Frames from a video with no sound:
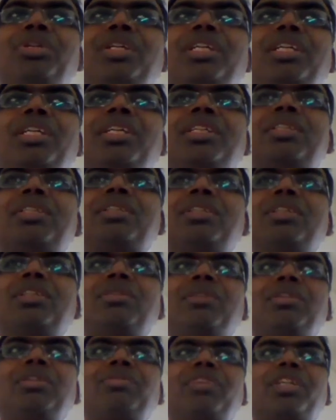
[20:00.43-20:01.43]
impurities,
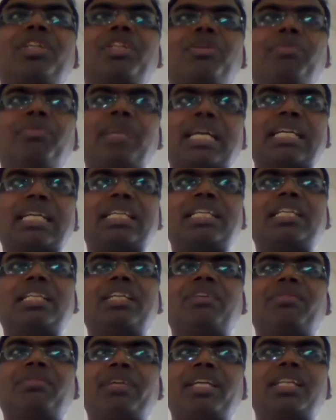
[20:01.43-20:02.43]
in fact your
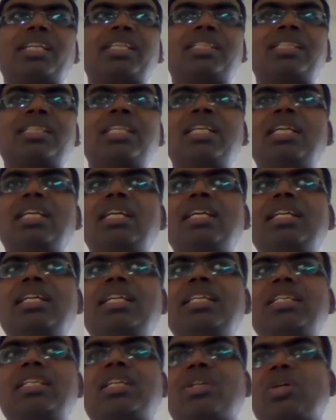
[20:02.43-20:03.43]
bacteria, virus.
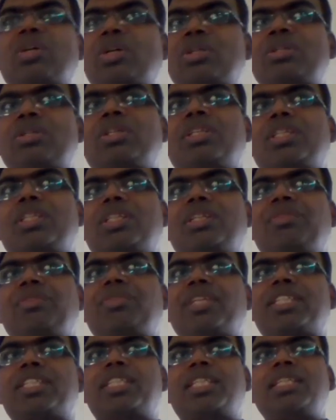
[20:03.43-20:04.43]
These are also
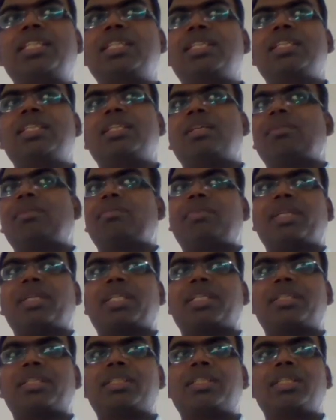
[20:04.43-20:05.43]
disinfection
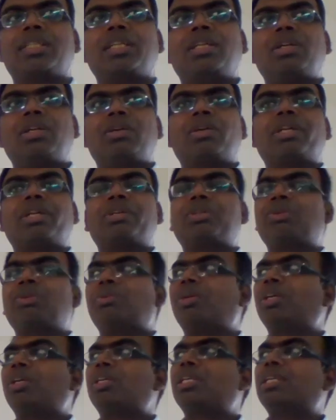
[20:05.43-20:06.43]
methods. Okay,
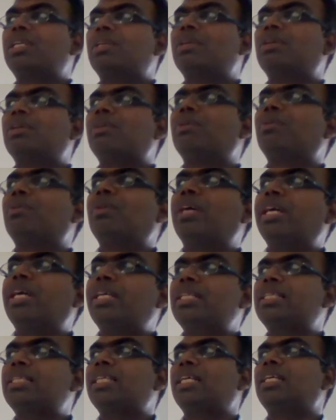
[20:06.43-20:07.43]
so what
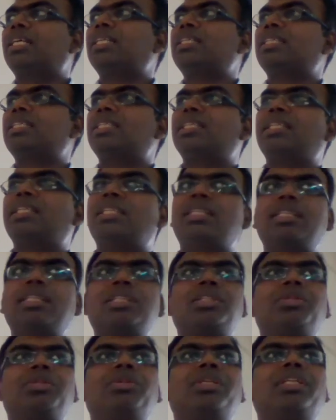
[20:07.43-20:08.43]
I'll say is, in
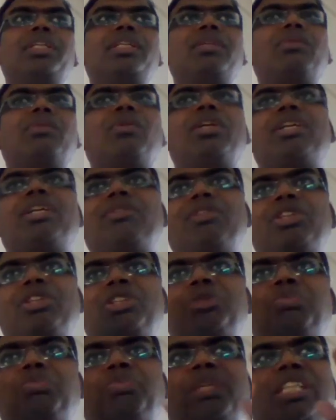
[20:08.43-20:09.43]
this unit what I've
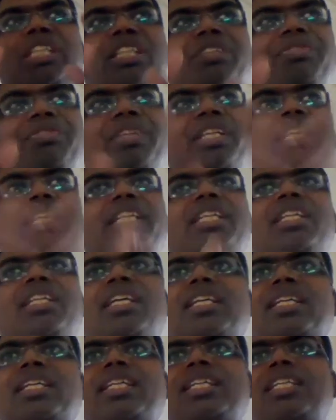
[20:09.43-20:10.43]
not specifically
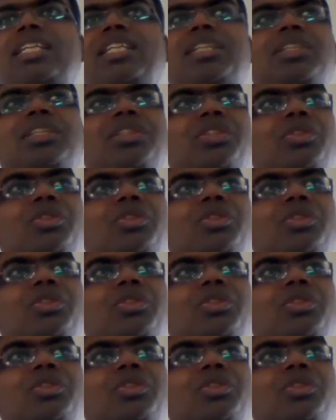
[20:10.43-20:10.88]
targeted